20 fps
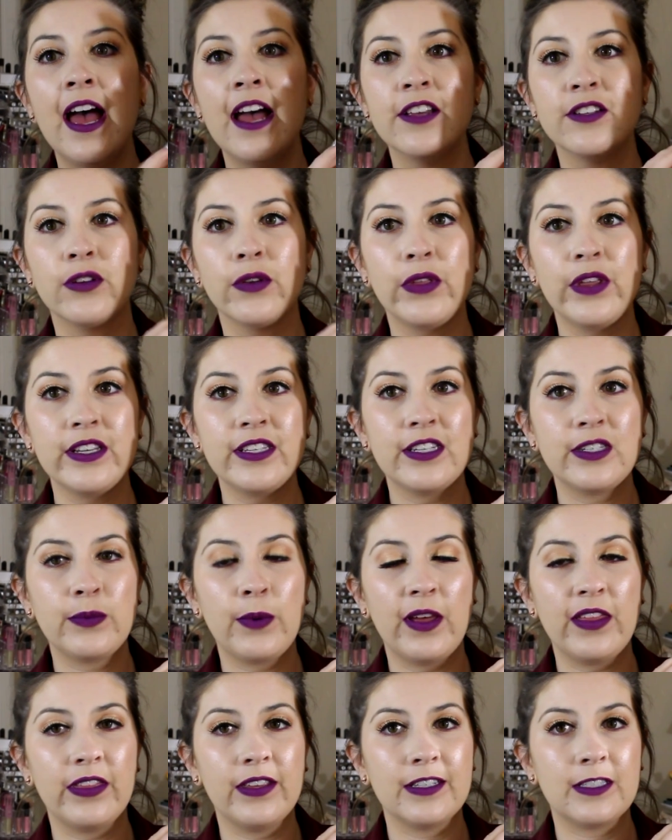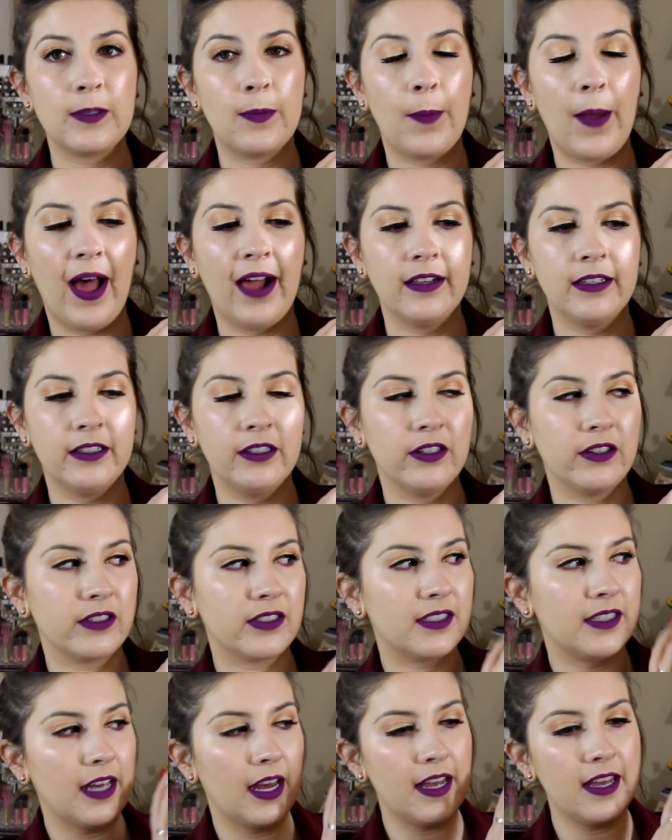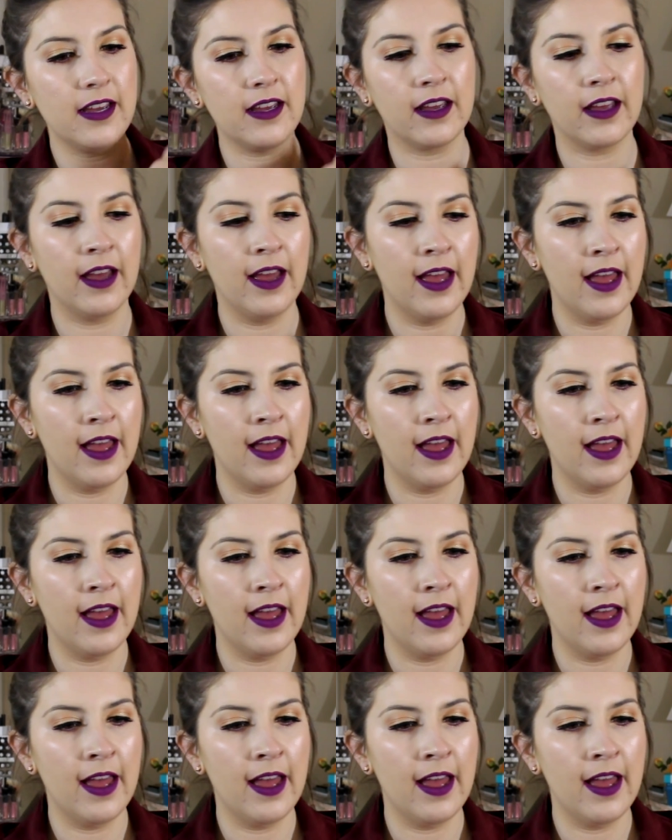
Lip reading: So this is what this palette looks like.